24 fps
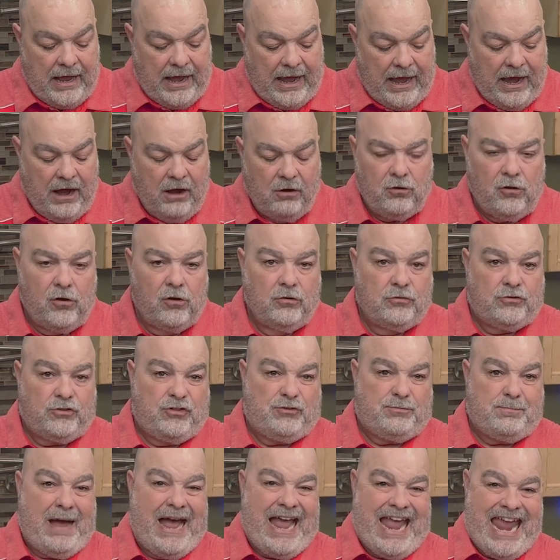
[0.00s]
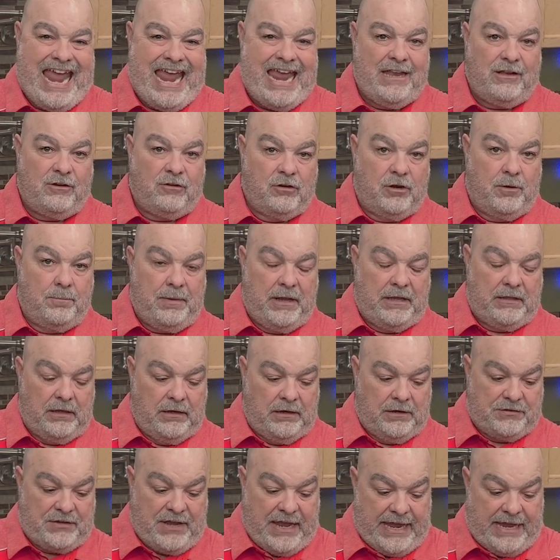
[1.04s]
how close is my hand going to be to
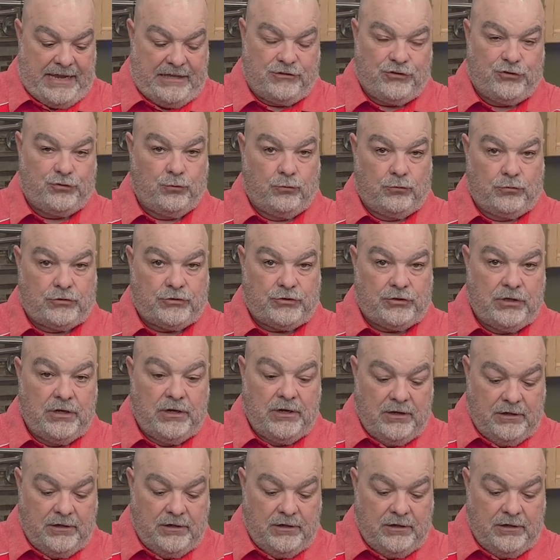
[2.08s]
this heat source?